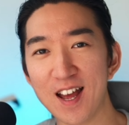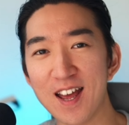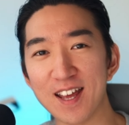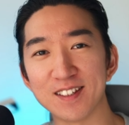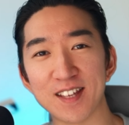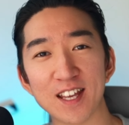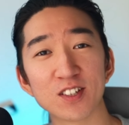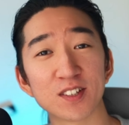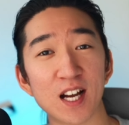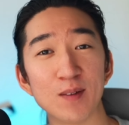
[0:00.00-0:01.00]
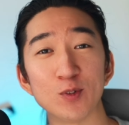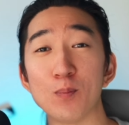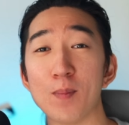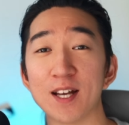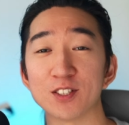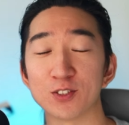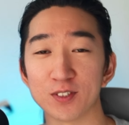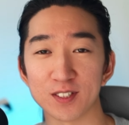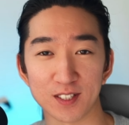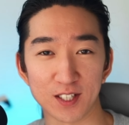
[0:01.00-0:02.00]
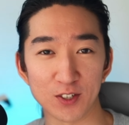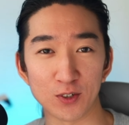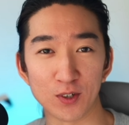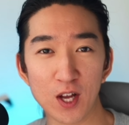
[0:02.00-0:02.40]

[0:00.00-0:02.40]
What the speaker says: and take the time to master the skill.